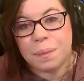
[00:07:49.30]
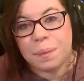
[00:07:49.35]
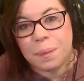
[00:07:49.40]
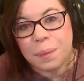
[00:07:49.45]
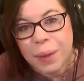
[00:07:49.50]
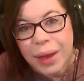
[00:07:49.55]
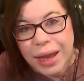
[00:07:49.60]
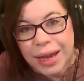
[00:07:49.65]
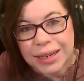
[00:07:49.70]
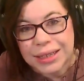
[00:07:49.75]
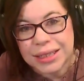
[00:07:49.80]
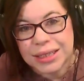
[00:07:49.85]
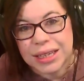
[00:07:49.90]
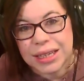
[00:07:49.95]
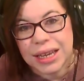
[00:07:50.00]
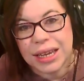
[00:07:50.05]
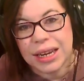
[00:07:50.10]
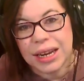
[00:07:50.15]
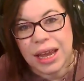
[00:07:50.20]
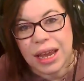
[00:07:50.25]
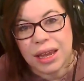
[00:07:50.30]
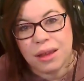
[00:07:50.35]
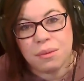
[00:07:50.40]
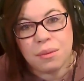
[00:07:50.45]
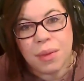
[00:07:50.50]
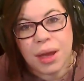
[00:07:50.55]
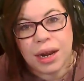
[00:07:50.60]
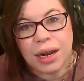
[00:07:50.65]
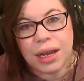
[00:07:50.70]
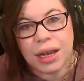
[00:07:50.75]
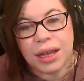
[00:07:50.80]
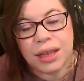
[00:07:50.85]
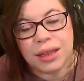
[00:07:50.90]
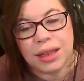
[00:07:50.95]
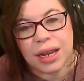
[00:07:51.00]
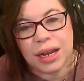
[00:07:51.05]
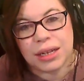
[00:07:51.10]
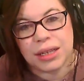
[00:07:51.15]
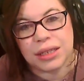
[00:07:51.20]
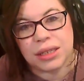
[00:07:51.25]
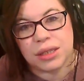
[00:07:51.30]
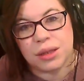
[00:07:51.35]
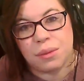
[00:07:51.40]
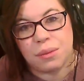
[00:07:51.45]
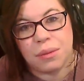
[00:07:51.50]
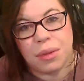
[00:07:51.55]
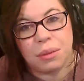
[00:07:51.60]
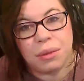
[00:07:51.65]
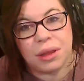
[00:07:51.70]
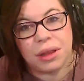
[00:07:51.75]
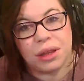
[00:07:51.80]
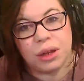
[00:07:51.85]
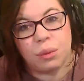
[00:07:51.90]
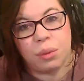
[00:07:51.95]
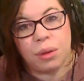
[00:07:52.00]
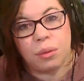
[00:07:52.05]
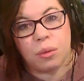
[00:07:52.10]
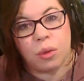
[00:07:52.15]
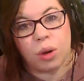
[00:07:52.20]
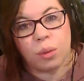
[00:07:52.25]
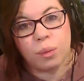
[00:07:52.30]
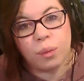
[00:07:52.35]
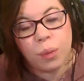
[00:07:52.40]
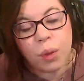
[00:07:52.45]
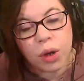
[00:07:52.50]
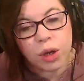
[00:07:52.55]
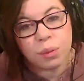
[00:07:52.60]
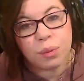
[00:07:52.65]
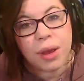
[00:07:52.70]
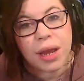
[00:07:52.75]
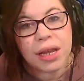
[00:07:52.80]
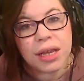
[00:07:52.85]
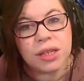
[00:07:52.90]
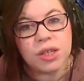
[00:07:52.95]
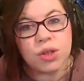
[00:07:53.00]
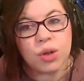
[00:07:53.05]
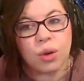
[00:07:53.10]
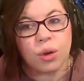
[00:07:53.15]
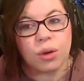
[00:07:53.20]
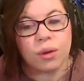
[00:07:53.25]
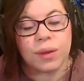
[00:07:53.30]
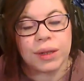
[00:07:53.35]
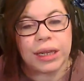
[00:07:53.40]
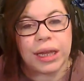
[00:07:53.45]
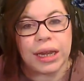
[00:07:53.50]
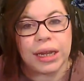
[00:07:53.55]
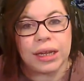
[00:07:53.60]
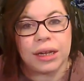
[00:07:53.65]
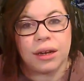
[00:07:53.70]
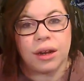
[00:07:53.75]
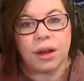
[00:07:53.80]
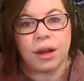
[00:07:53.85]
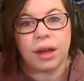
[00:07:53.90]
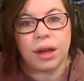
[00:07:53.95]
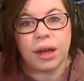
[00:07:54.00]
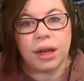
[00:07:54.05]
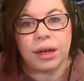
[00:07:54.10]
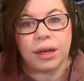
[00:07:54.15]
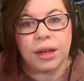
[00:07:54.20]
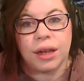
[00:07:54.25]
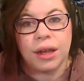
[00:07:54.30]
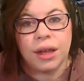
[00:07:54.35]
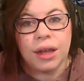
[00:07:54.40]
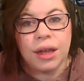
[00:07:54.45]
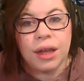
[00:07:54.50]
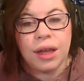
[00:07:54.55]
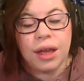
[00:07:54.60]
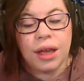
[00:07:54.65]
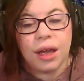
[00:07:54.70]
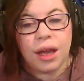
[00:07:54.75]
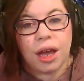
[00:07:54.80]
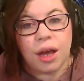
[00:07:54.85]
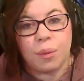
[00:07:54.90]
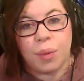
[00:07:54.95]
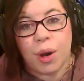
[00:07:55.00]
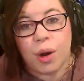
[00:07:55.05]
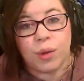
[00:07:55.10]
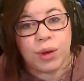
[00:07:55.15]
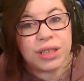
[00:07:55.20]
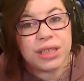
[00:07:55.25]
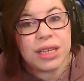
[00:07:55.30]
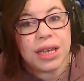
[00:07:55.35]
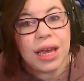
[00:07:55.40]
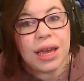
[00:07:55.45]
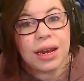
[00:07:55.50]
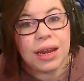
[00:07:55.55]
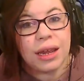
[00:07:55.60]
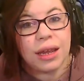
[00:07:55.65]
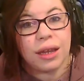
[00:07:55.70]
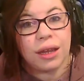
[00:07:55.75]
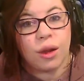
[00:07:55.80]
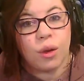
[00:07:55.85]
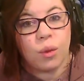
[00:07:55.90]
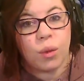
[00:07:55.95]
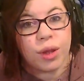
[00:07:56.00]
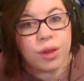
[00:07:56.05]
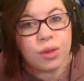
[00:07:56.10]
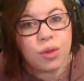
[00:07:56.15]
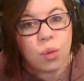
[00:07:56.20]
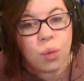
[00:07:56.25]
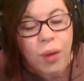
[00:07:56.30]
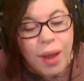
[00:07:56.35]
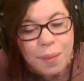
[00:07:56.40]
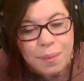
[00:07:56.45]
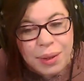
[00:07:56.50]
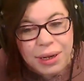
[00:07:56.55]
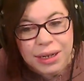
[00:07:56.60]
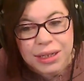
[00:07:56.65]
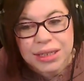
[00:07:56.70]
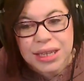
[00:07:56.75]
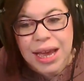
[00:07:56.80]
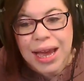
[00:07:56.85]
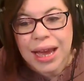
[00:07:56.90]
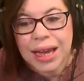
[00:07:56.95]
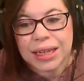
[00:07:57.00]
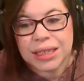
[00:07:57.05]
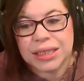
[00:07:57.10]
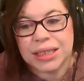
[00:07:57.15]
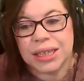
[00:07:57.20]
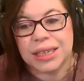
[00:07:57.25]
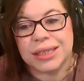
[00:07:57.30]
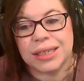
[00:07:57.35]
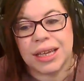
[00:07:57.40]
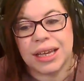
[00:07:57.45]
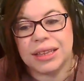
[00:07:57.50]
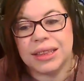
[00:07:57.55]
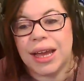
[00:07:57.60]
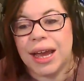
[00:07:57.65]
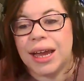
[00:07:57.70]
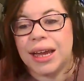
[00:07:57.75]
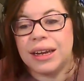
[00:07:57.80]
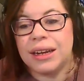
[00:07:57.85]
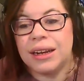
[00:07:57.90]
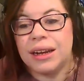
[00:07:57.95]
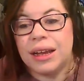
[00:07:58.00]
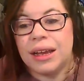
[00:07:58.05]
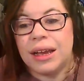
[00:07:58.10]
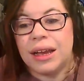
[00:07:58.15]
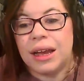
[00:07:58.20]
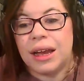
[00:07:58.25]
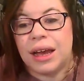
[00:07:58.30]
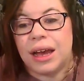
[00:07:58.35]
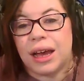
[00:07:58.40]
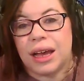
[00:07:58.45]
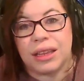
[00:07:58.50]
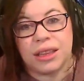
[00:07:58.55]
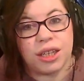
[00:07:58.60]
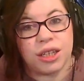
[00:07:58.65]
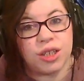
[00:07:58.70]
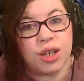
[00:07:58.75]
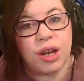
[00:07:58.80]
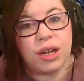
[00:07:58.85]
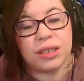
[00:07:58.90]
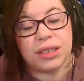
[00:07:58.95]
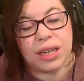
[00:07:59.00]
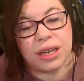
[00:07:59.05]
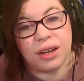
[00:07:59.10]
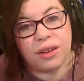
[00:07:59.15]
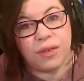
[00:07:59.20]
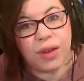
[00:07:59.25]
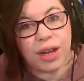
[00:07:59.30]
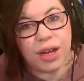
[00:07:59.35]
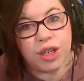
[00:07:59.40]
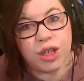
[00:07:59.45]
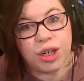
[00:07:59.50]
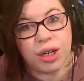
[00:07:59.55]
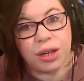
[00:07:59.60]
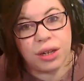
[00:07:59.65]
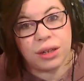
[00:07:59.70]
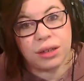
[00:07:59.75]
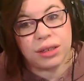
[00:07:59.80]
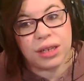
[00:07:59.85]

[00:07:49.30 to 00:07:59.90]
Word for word: but in a meta that is maybe a little bit more board based or reliant on opponents hitting with weapon attacks, things like that, uh, the taunt and divine shield